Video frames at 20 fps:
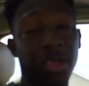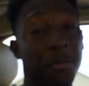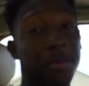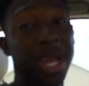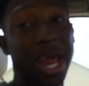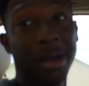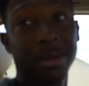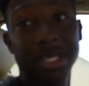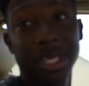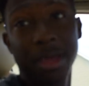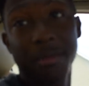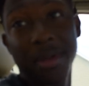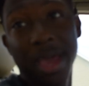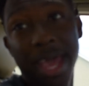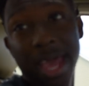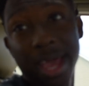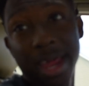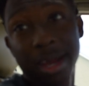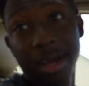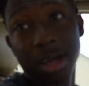But that was it,
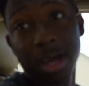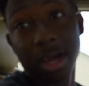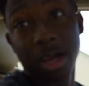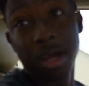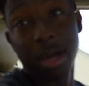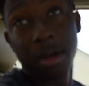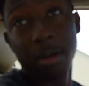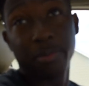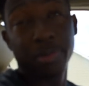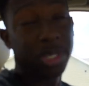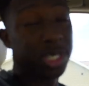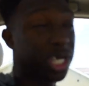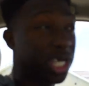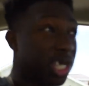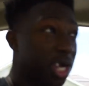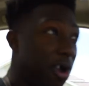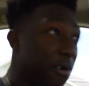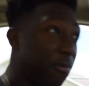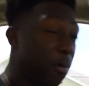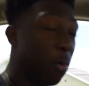man.
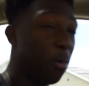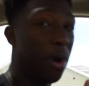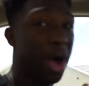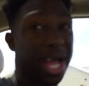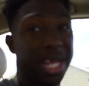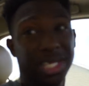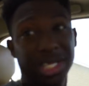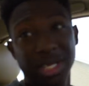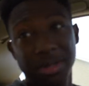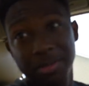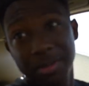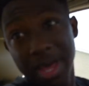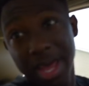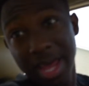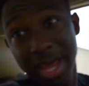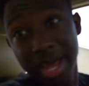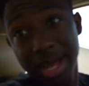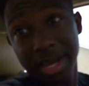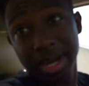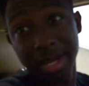Appreciate y'all for watching,
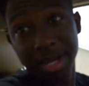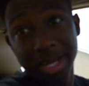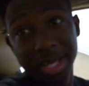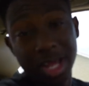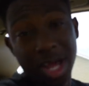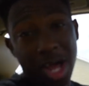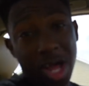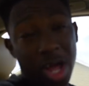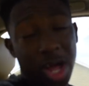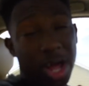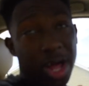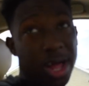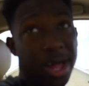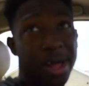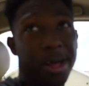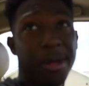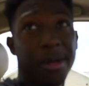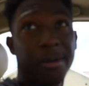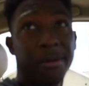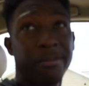man. Y'all,
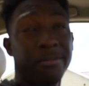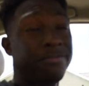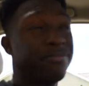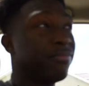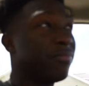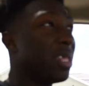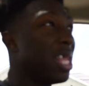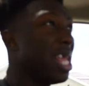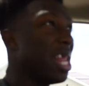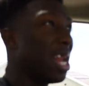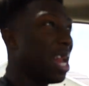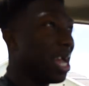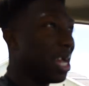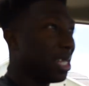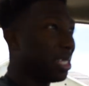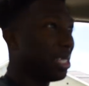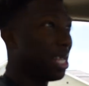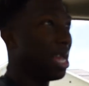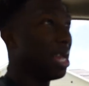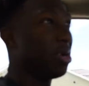like
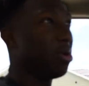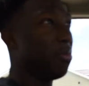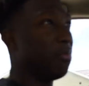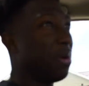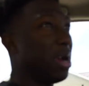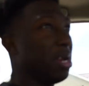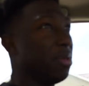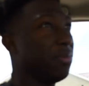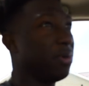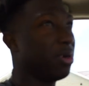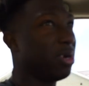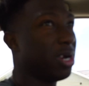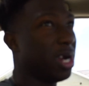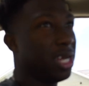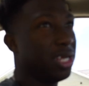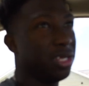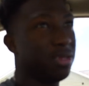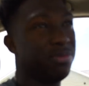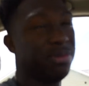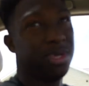I said, I ain't no bodybuilder.
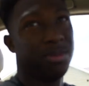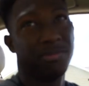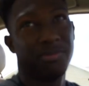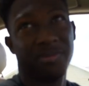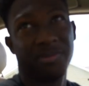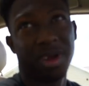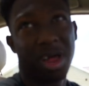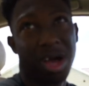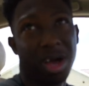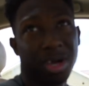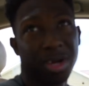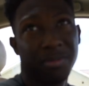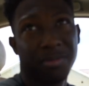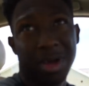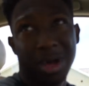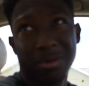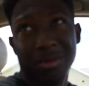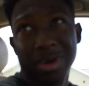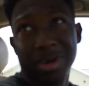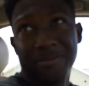I just be vlogging
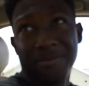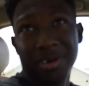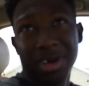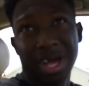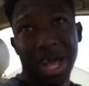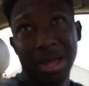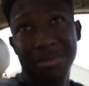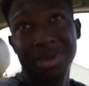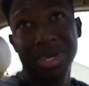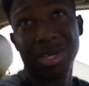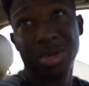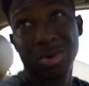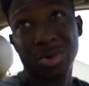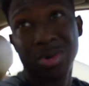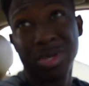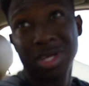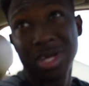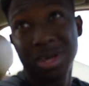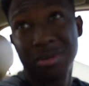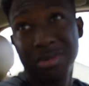about what the fuck I be
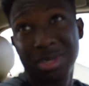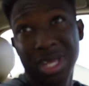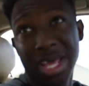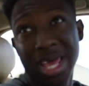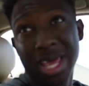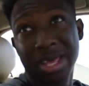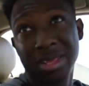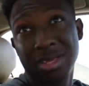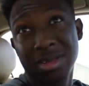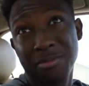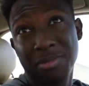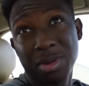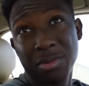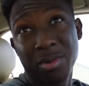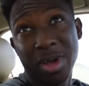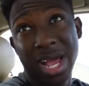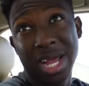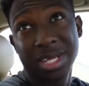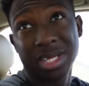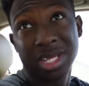doing. You know what I'm saying? Some
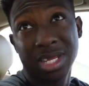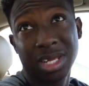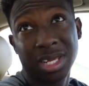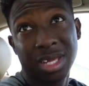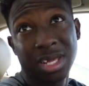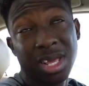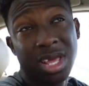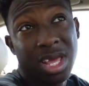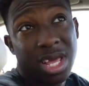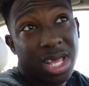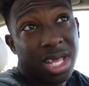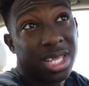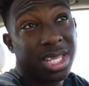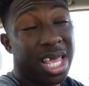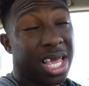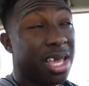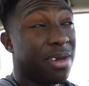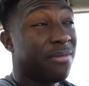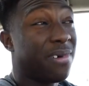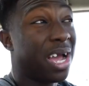people actually
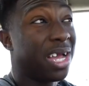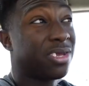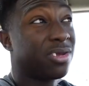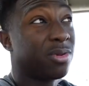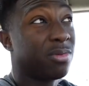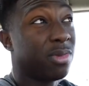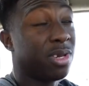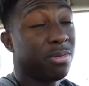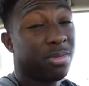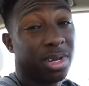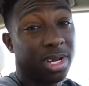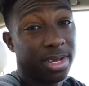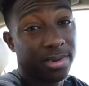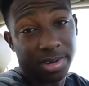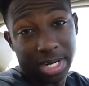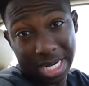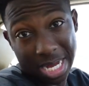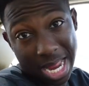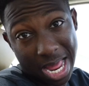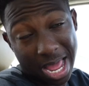take advice from me, believe
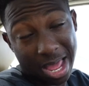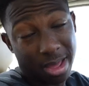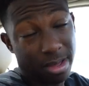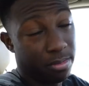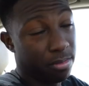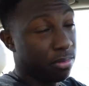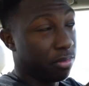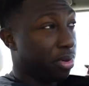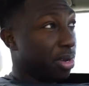it or not.